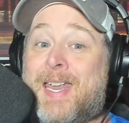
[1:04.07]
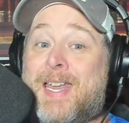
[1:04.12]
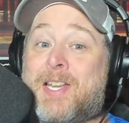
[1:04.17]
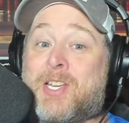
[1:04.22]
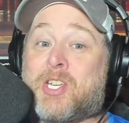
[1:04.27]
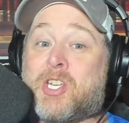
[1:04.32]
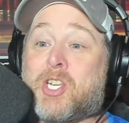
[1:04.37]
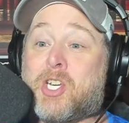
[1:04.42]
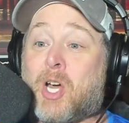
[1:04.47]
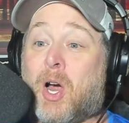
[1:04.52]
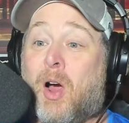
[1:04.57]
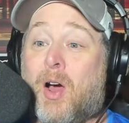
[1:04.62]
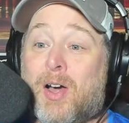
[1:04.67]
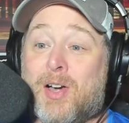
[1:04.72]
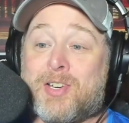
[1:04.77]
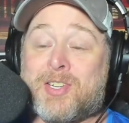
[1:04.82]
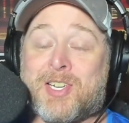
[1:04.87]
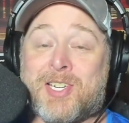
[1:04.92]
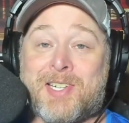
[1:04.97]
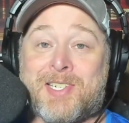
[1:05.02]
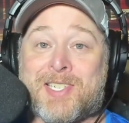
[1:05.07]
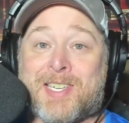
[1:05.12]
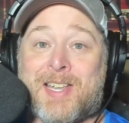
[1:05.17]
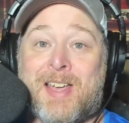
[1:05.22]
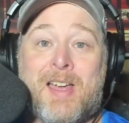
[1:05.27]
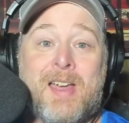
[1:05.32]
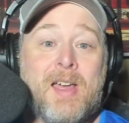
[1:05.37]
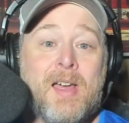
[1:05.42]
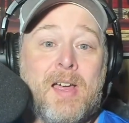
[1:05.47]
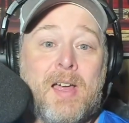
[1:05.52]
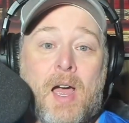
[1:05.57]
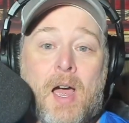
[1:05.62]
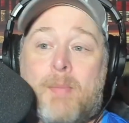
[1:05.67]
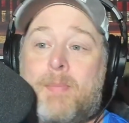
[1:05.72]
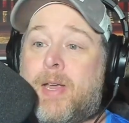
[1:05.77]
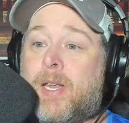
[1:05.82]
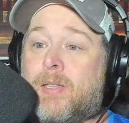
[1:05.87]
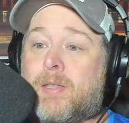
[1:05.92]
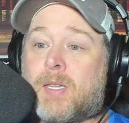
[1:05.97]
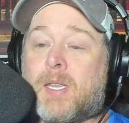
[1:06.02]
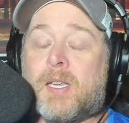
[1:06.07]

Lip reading: charges. I mean,